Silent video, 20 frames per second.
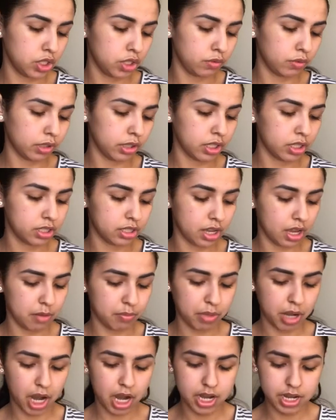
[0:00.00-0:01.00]
new on the site,
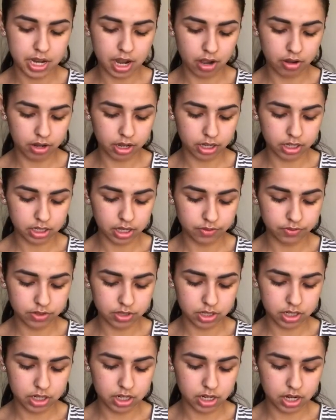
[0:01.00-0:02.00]
but I doubt it because I've
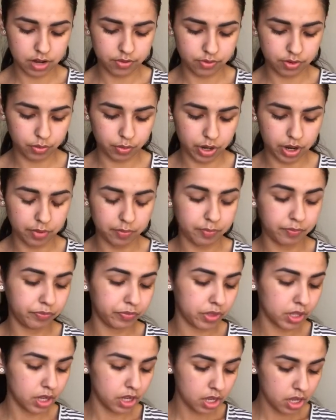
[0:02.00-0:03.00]
seen it everywhere.
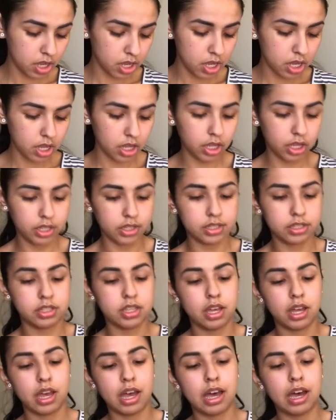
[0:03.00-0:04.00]
It's
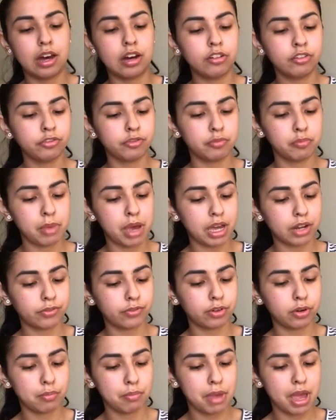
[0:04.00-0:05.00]
the e.l.f. Mad
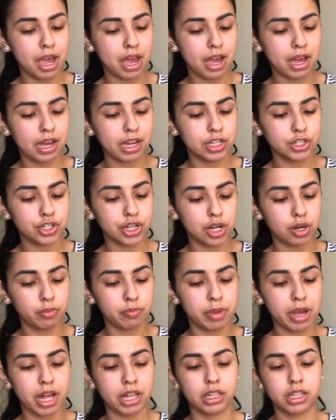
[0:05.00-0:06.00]
for Matte Eyeshadow
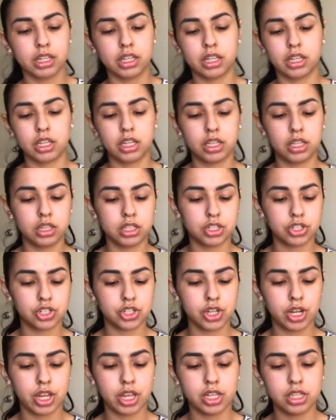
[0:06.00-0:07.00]
Palette in the
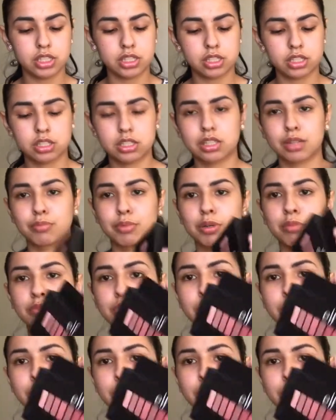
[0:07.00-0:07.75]
shades Summer